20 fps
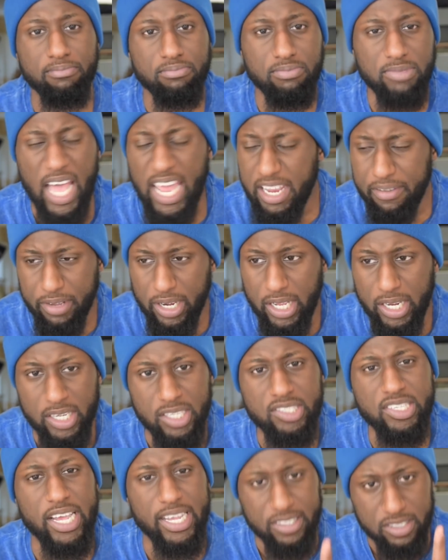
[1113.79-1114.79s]
Not even in a
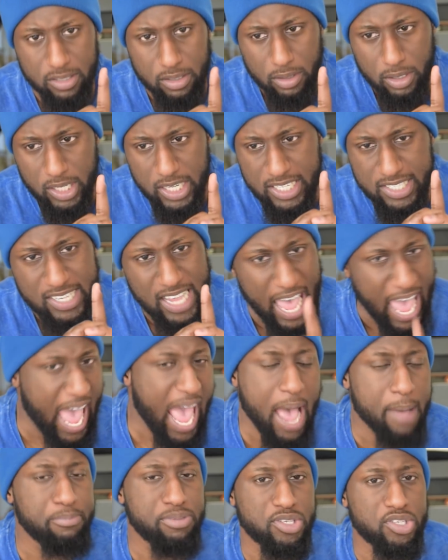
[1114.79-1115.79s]
sense. He's
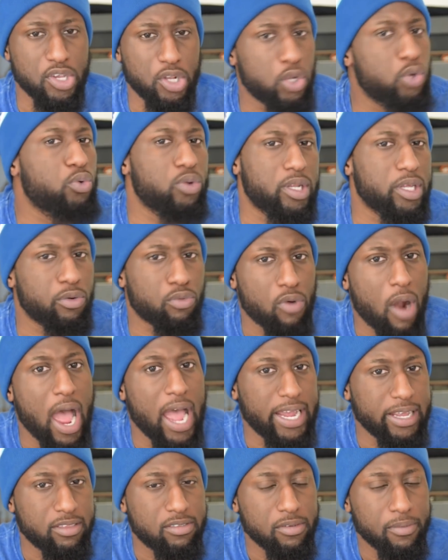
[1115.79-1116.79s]
absolutely
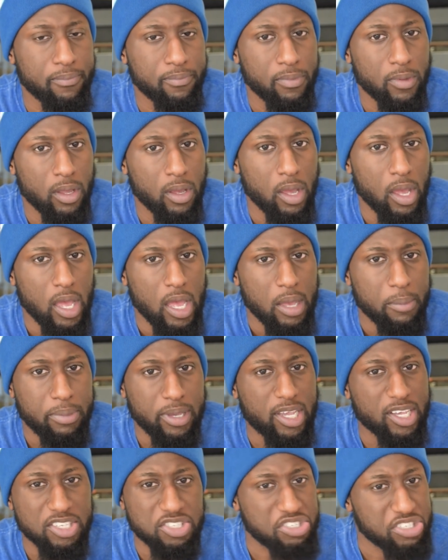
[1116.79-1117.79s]
right.
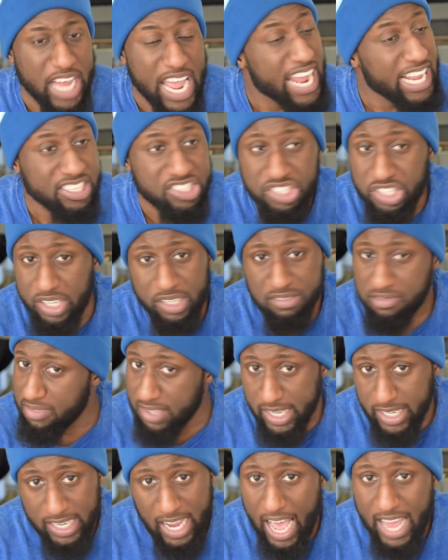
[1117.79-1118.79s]
Because Nancy
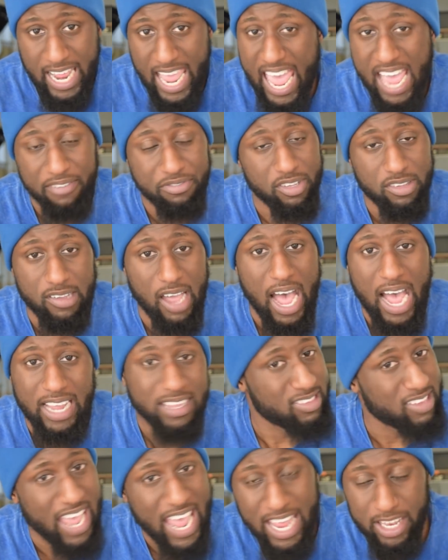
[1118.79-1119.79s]
did not have to die.
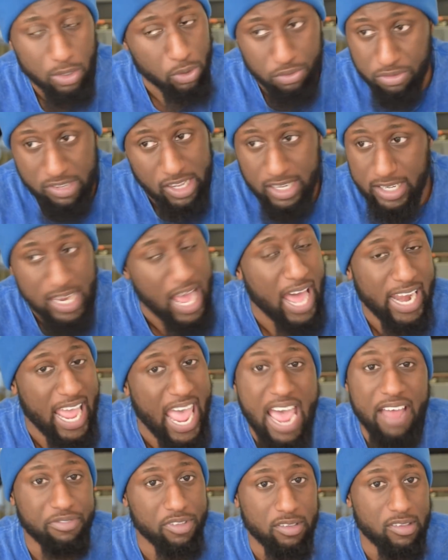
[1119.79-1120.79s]
Daniel did not
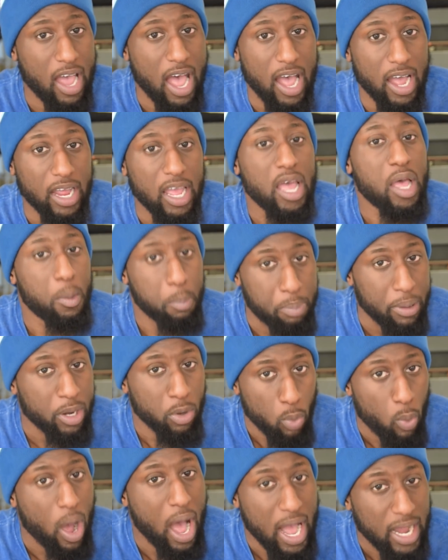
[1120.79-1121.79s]
have to die.
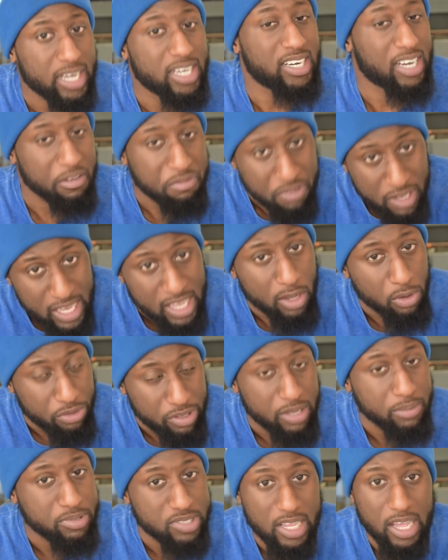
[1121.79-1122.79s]
Benoit could have killed
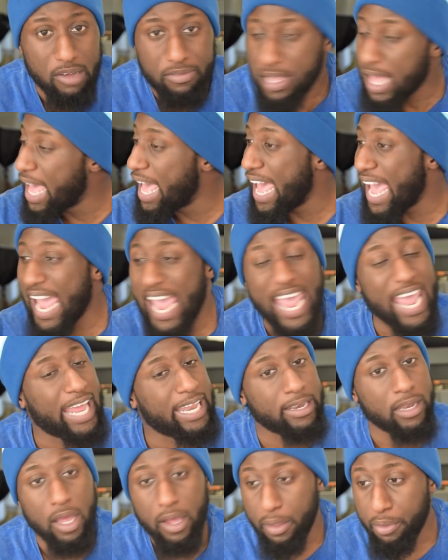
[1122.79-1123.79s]
himself,
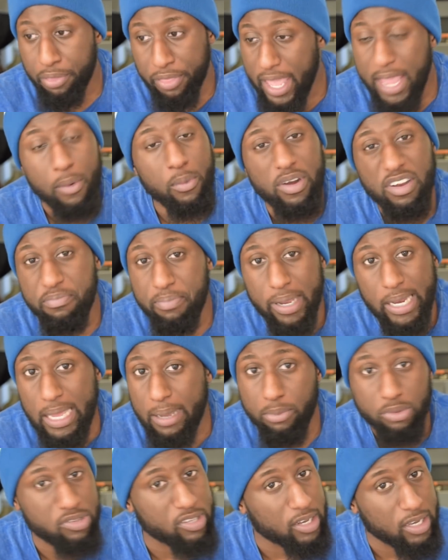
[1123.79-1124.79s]
and they would have been
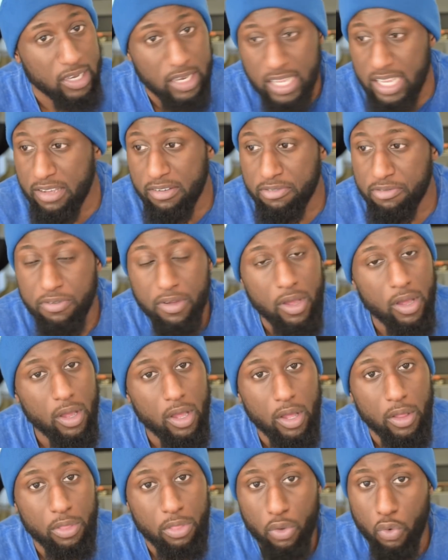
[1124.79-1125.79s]
able to live
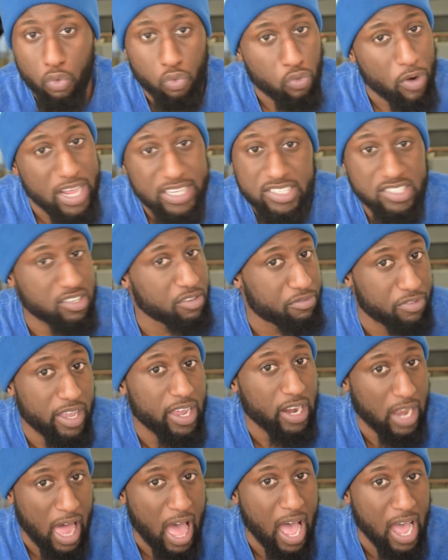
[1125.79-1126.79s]
the rest of
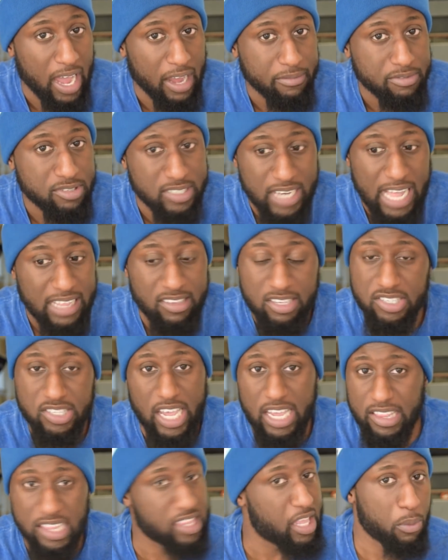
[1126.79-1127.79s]
their lives. Not to
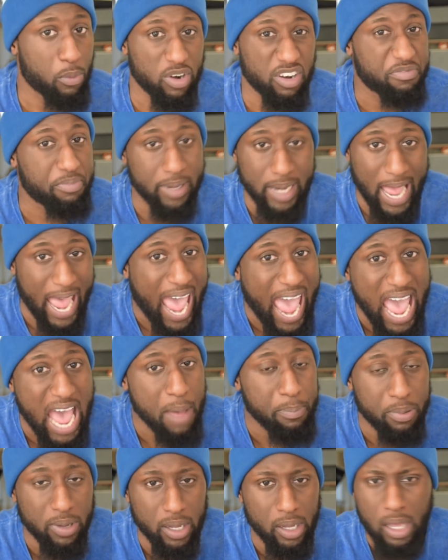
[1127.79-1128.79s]
say that they would have been
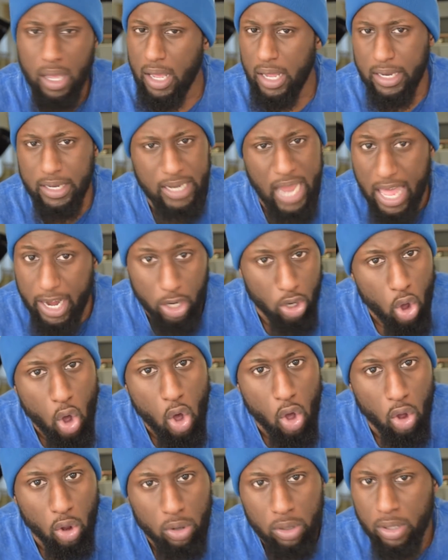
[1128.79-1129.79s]
happy. Not at
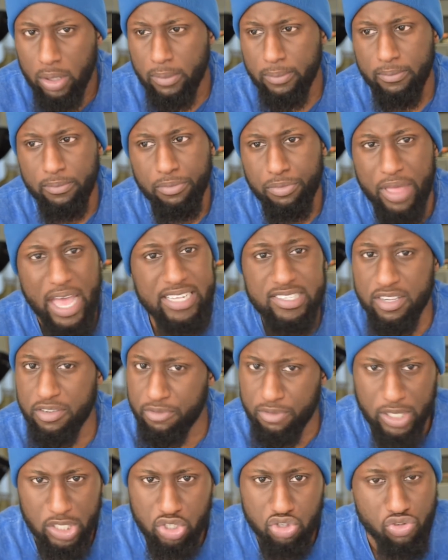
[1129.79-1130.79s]
all. That's an
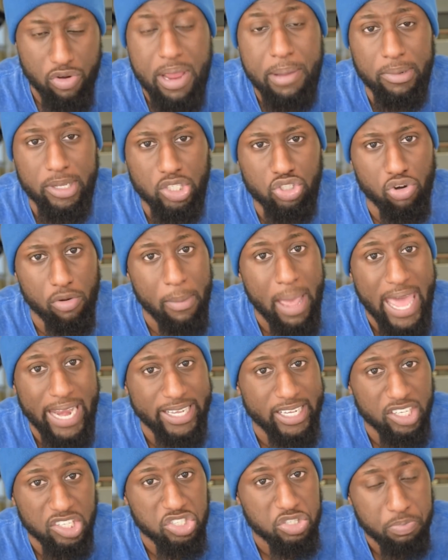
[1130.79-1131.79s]
extremely
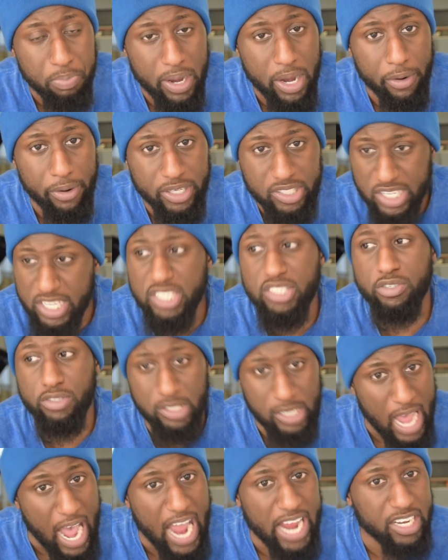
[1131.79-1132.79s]
traumatic experience. It's
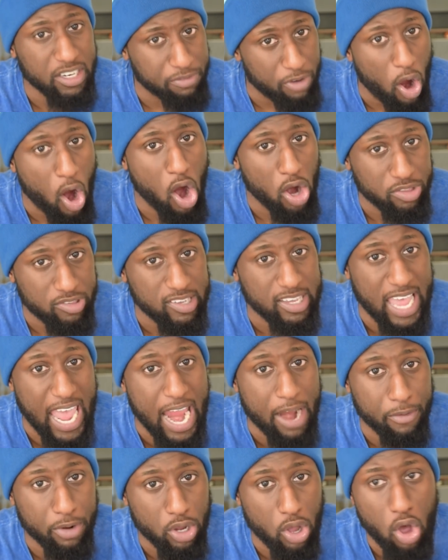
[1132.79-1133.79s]
kind of hard to
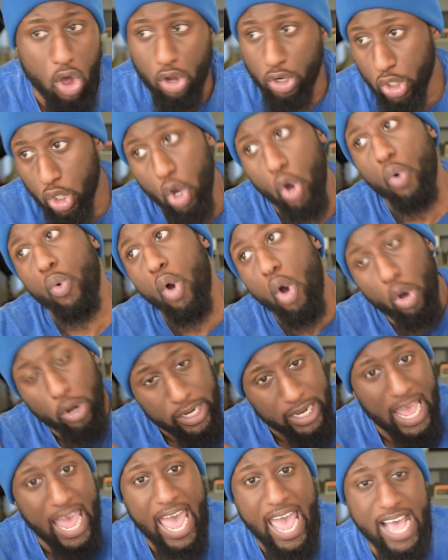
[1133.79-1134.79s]
carry on. Go on
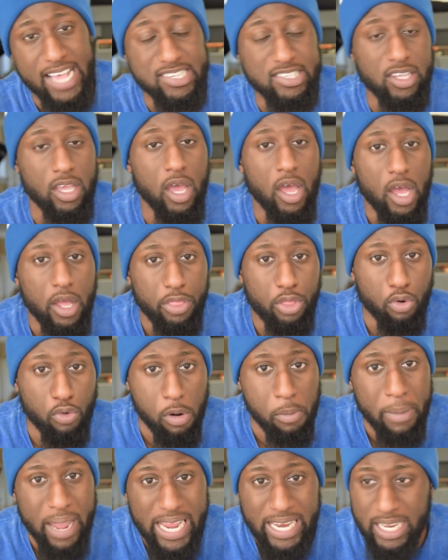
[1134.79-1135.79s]
and ask the
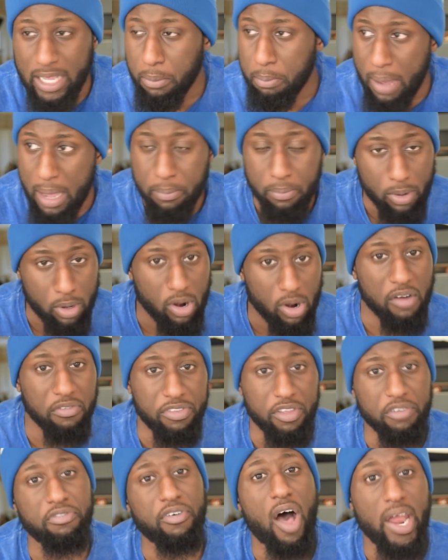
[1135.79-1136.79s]
remaining member of
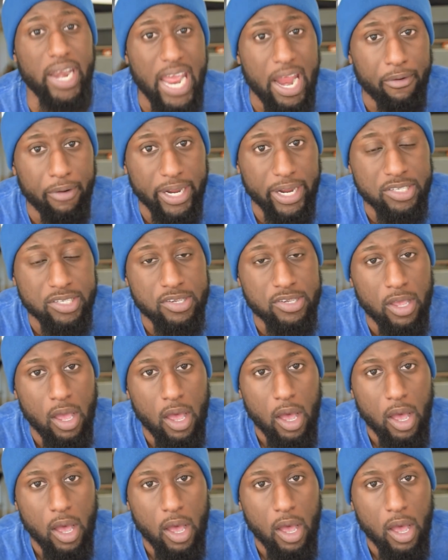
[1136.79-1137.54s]
the Von Erichs.